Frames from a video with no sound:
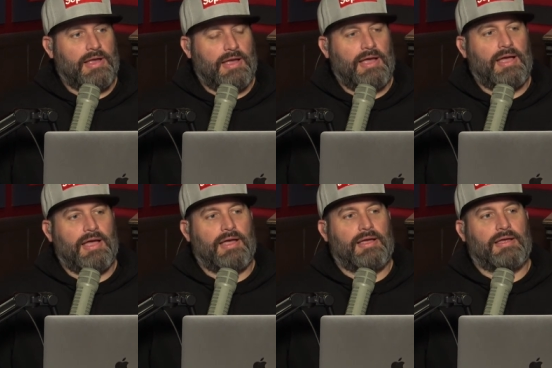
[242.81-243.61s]
And the other thing
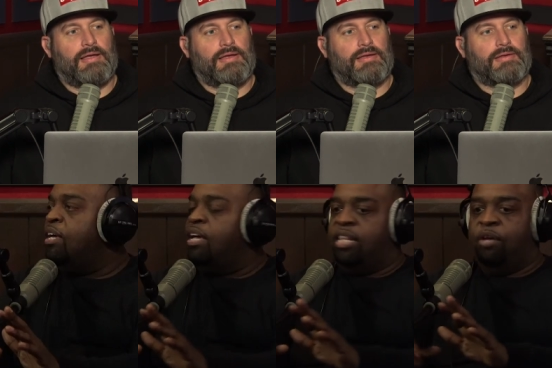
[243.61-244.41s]
they would do,
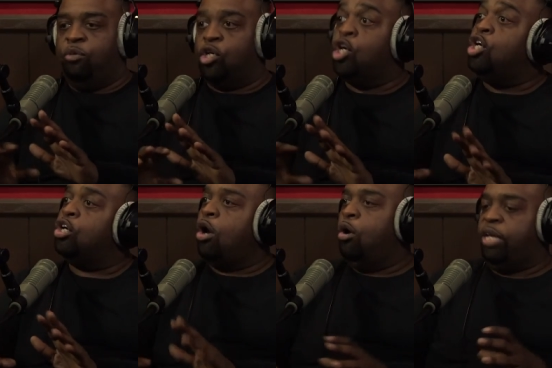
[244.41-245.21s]
they would
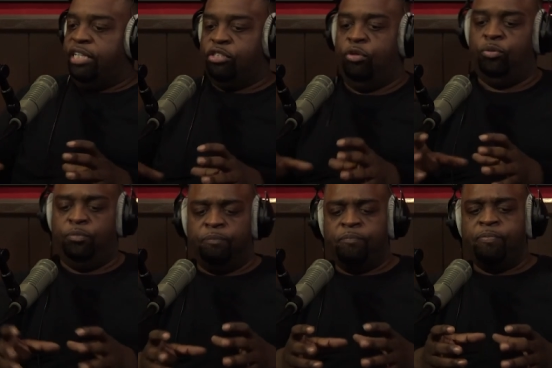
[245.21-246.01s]
cook. Okay, so.
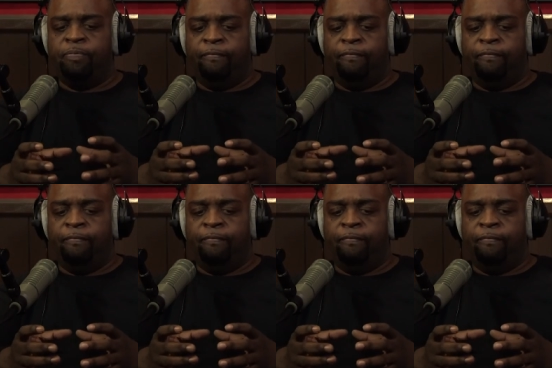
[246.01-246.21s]
I